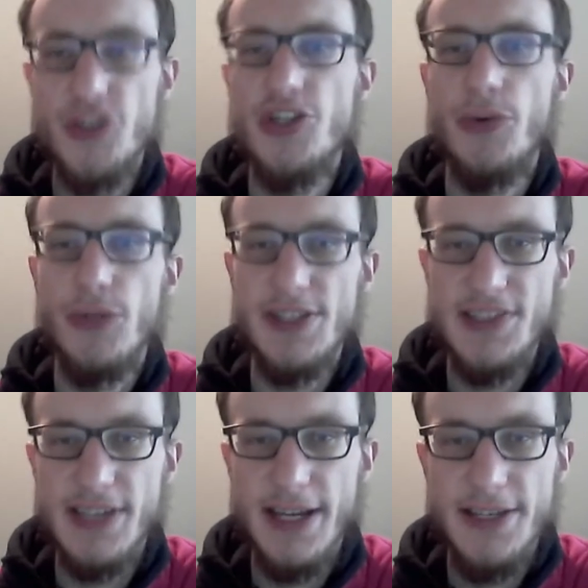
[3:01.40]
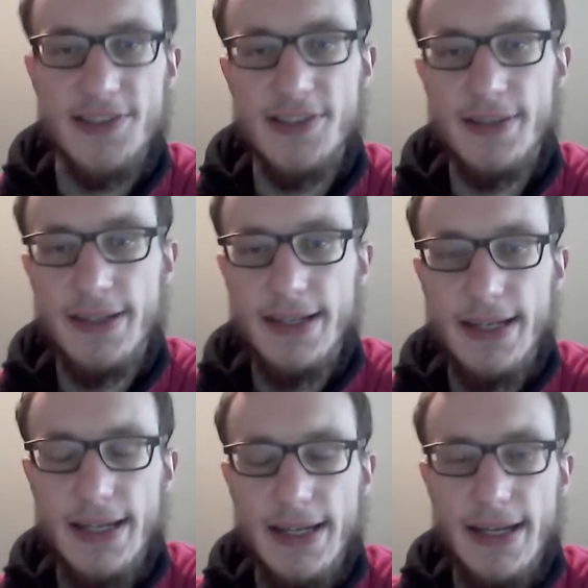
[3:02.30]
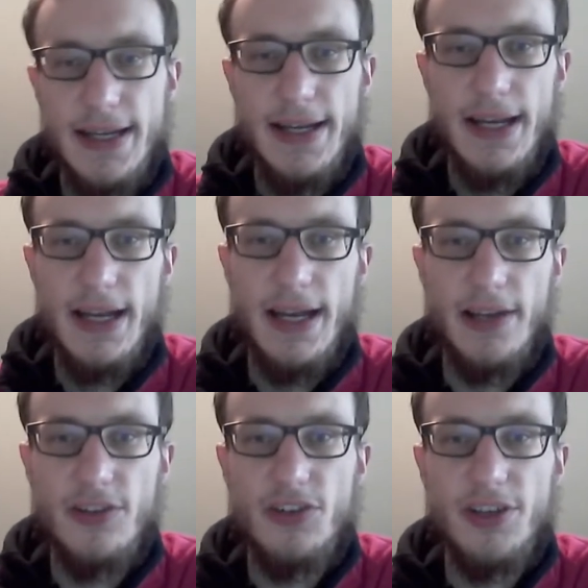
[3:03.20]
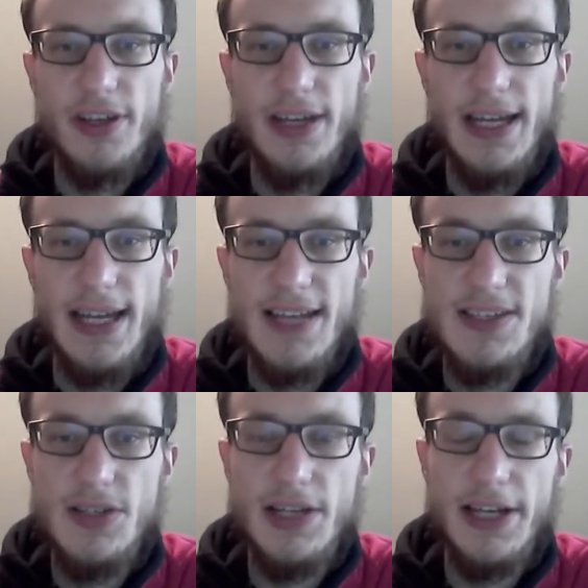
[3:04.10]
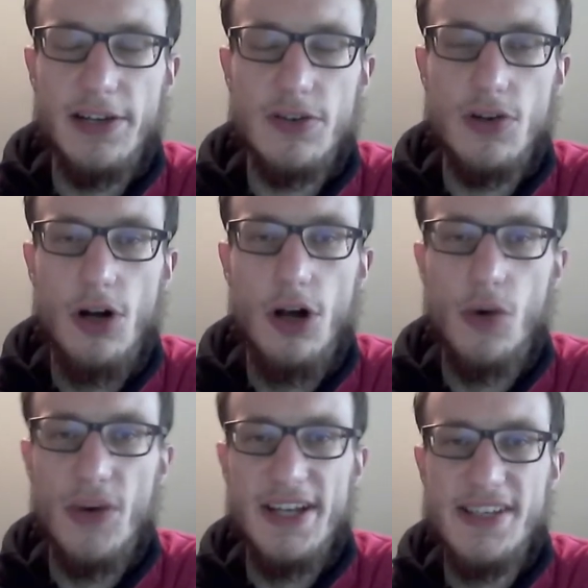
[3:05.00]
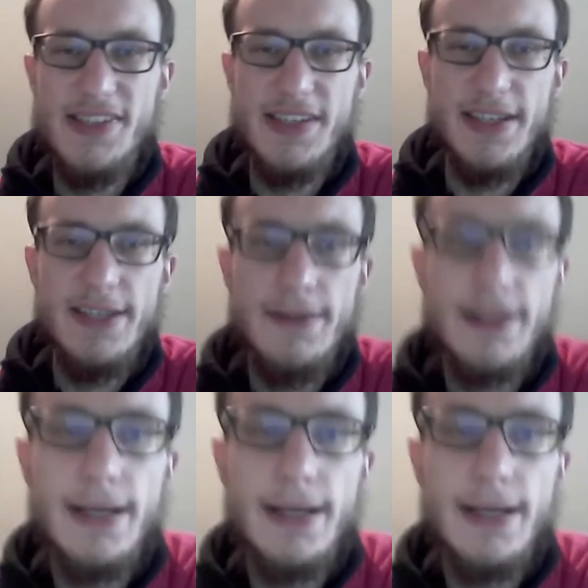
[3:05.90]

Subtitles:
general studies. And as you can already see,